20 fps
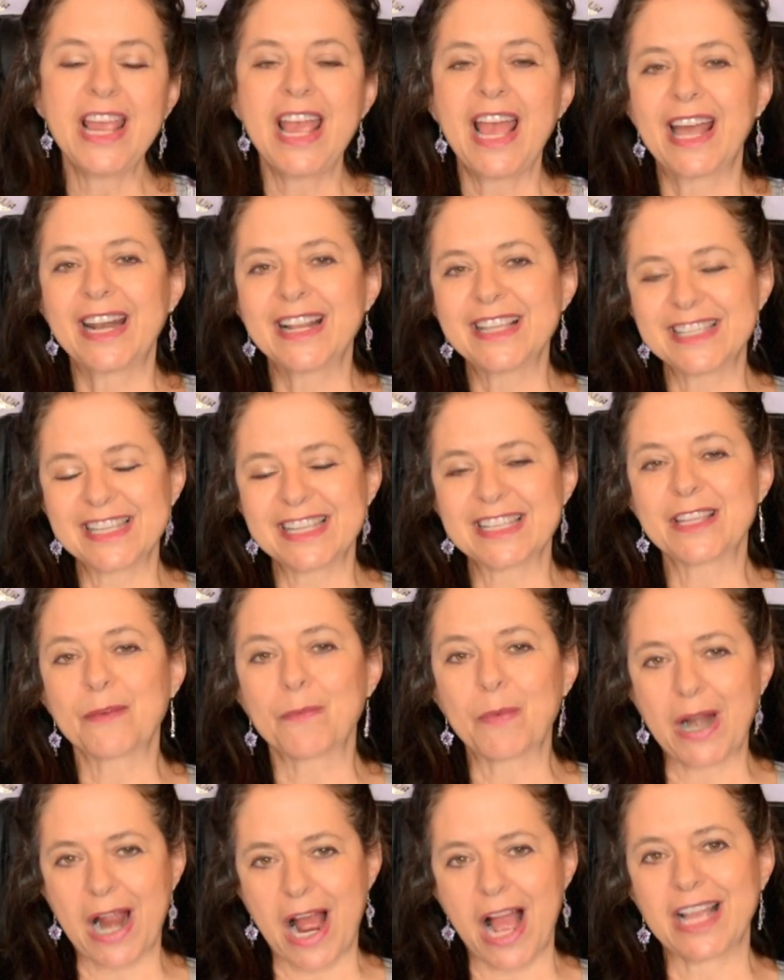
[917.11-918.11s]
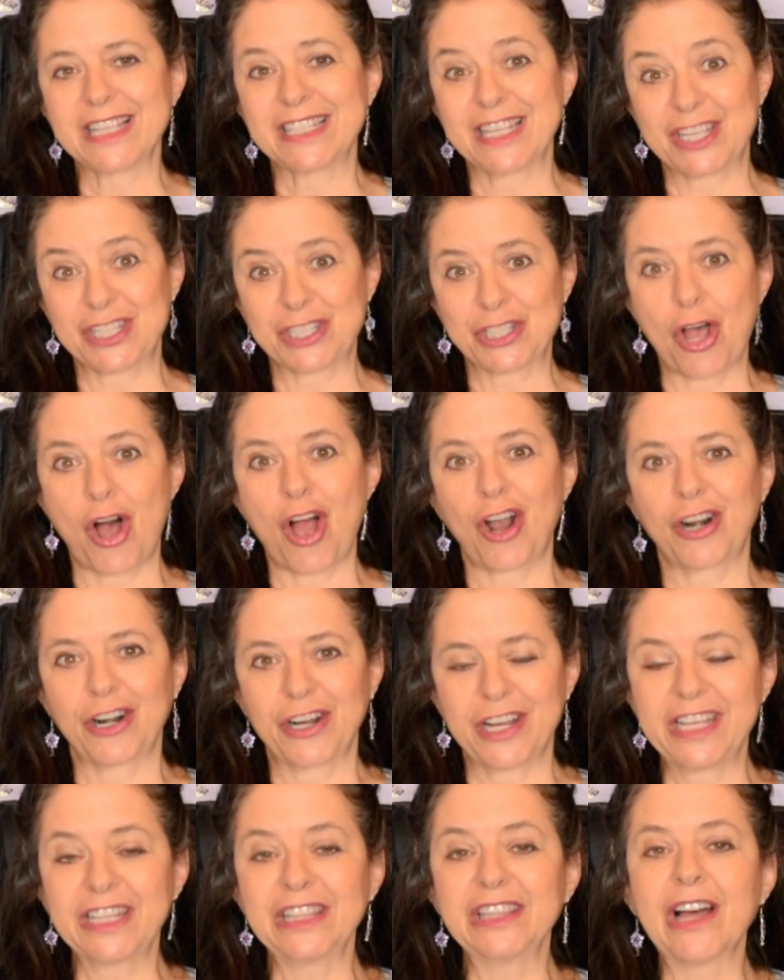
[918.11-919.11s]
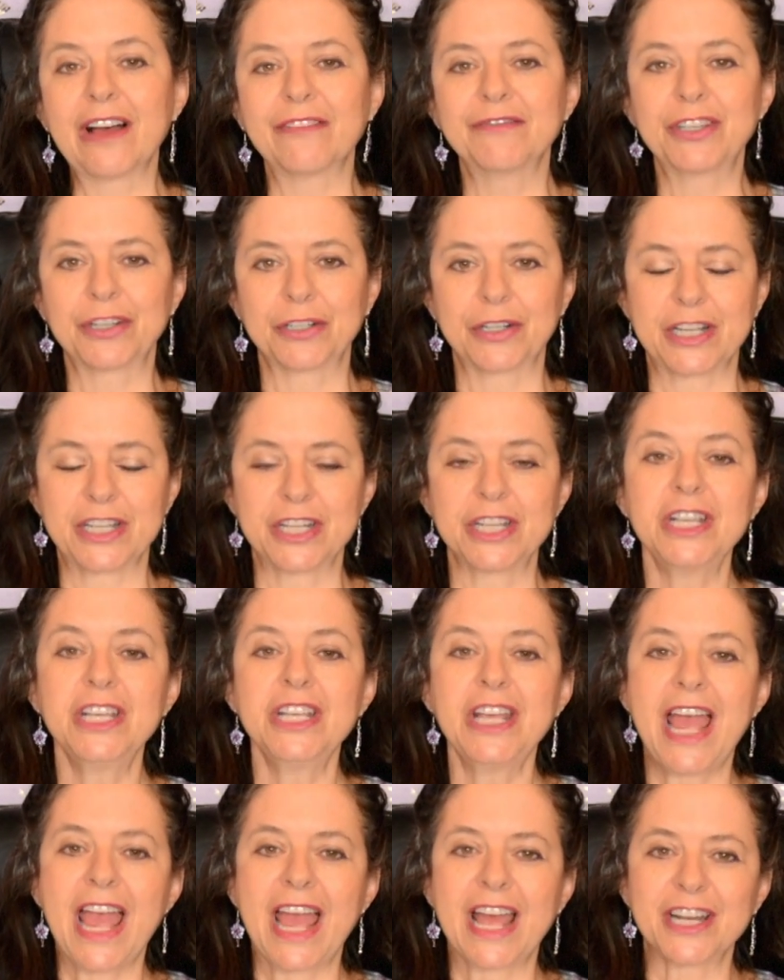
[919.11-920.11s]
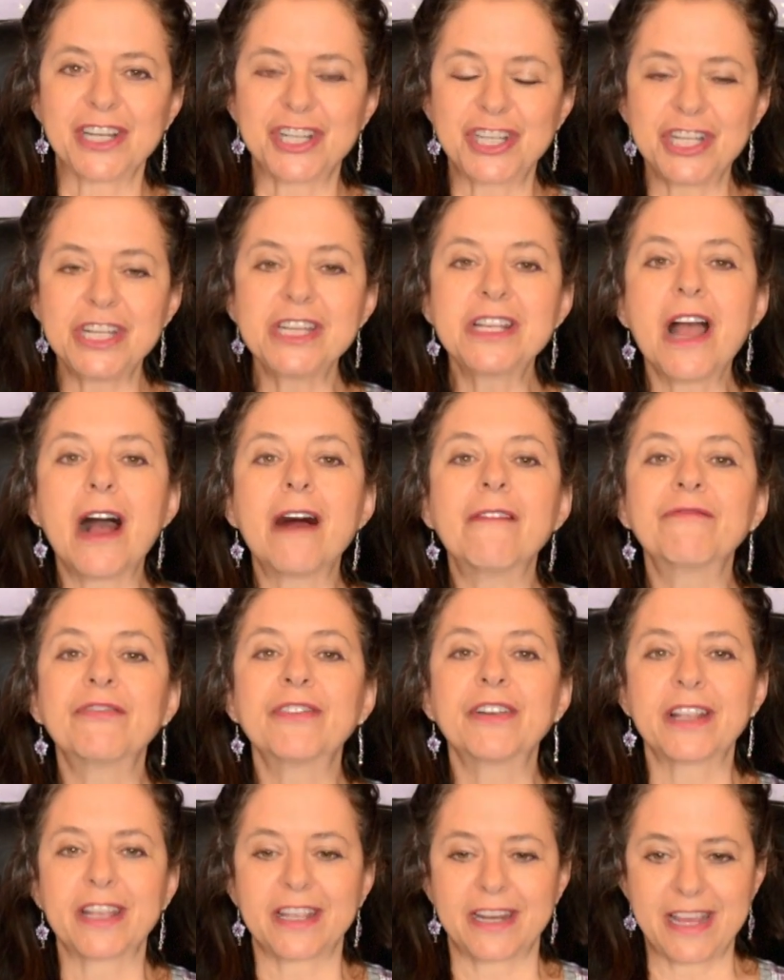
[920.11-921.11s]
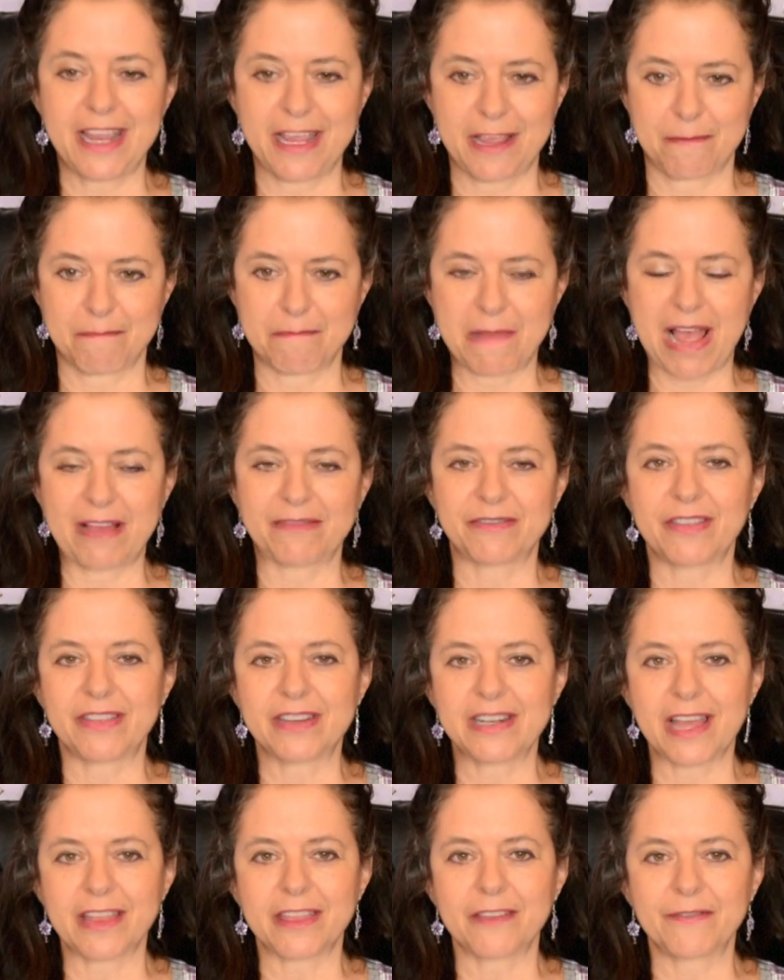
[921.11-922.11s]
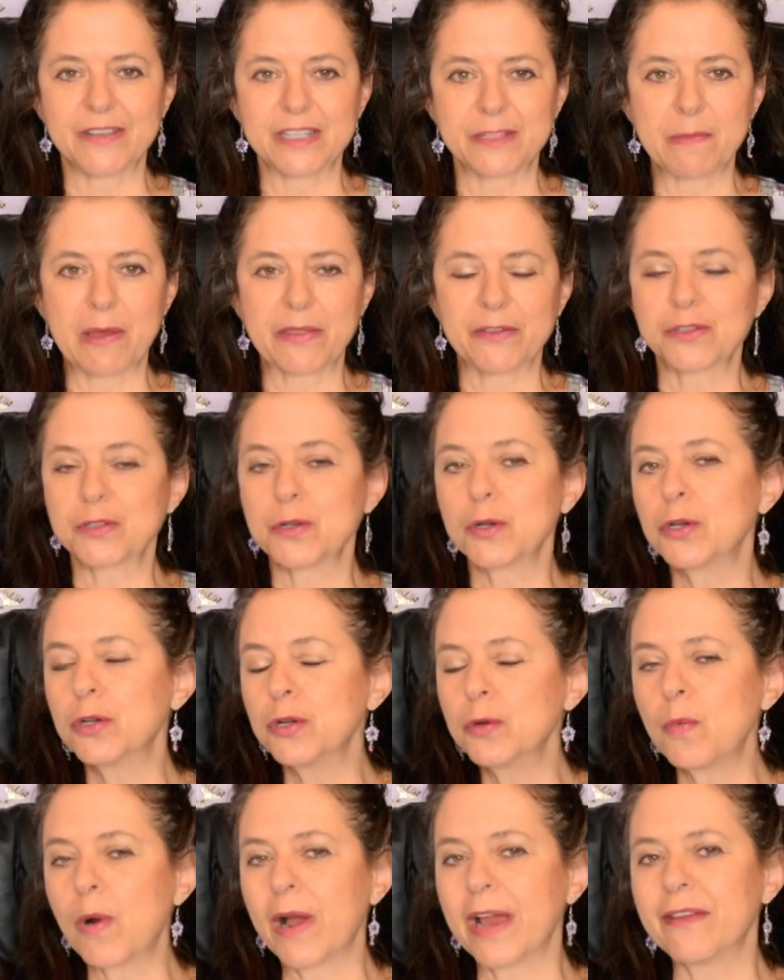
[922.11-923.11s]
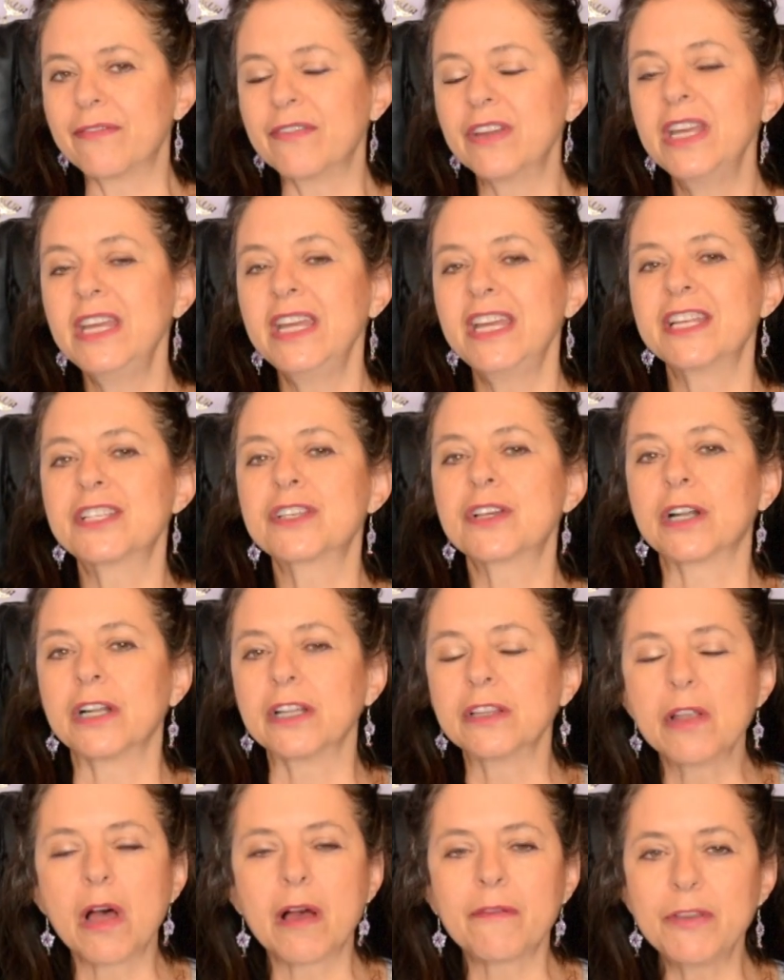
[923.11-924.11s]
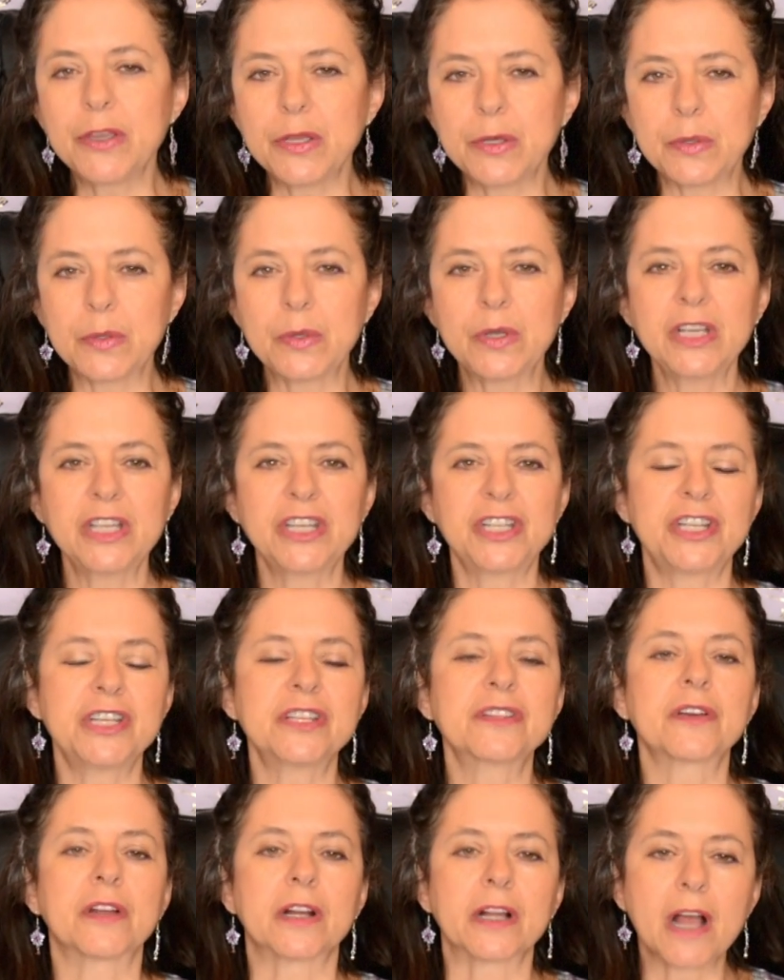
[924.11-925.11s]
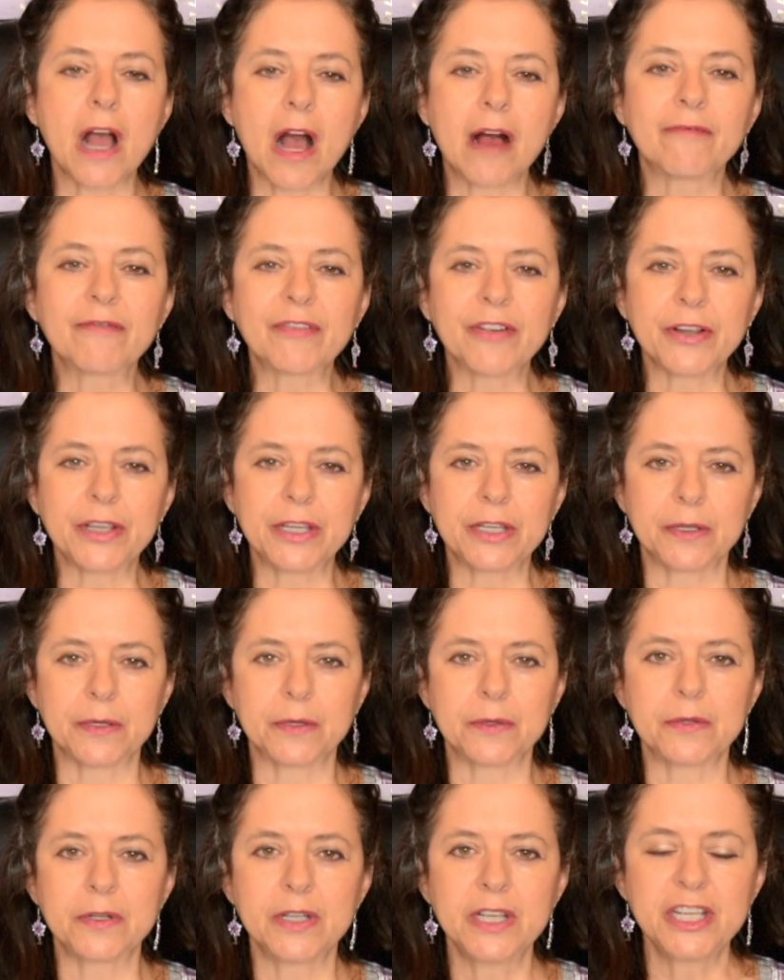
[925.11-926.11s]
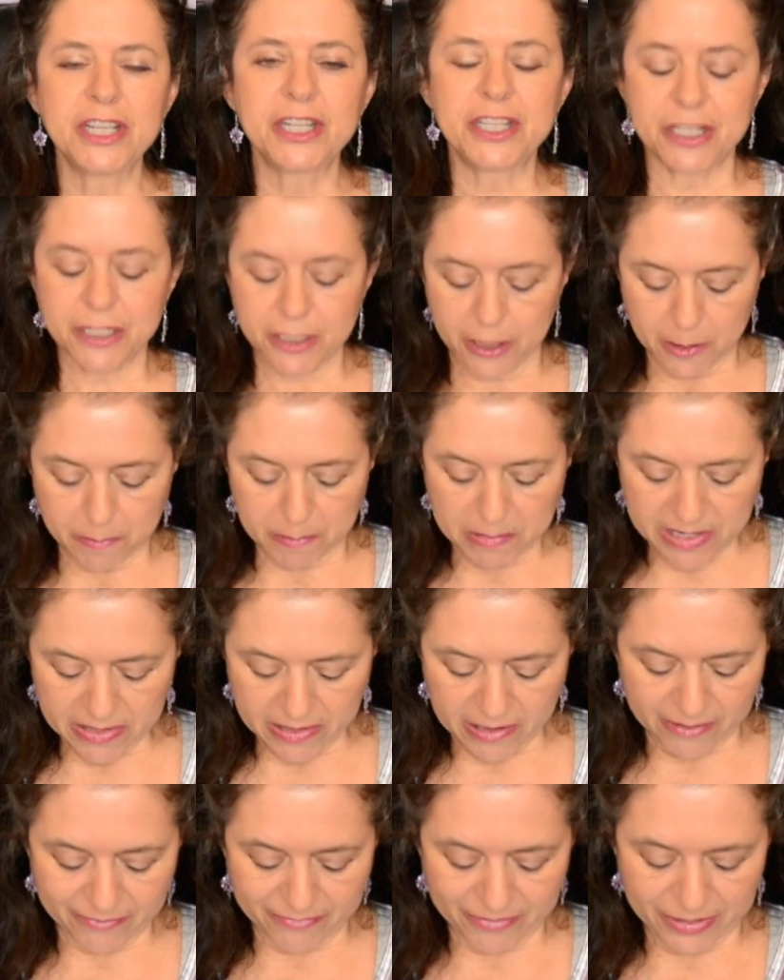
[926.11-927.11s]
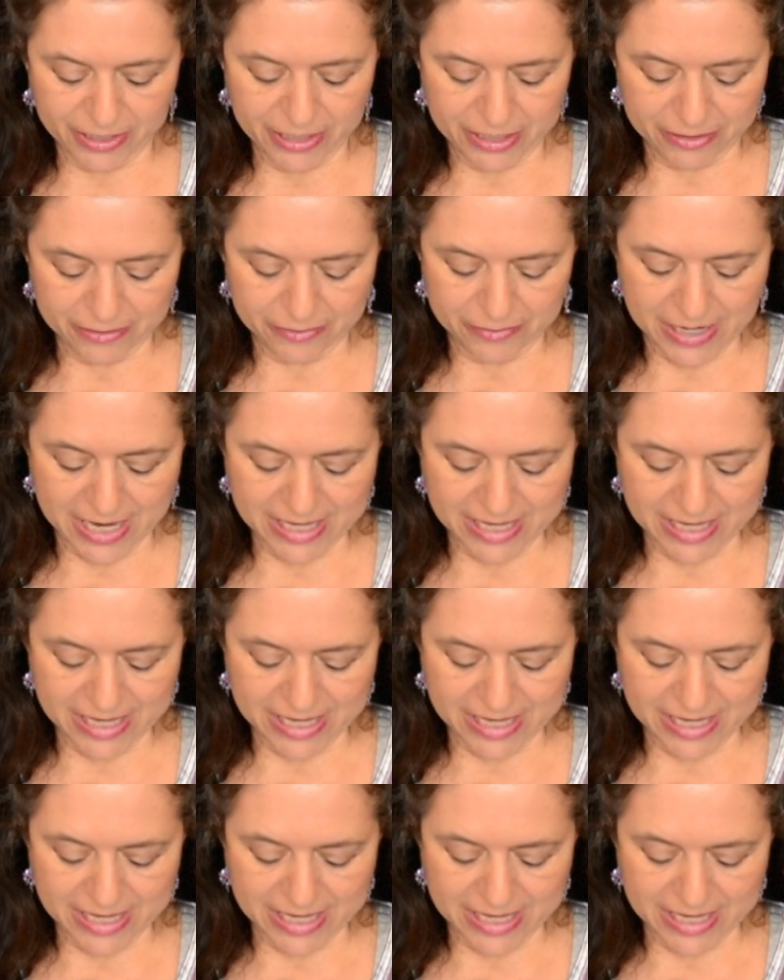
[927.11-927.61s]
And it says that when Isaac saw her, he loved her, and she comforted him after the death of his mother. So a good wife is going to love you. She's going to comfort you. She's going to be there for you.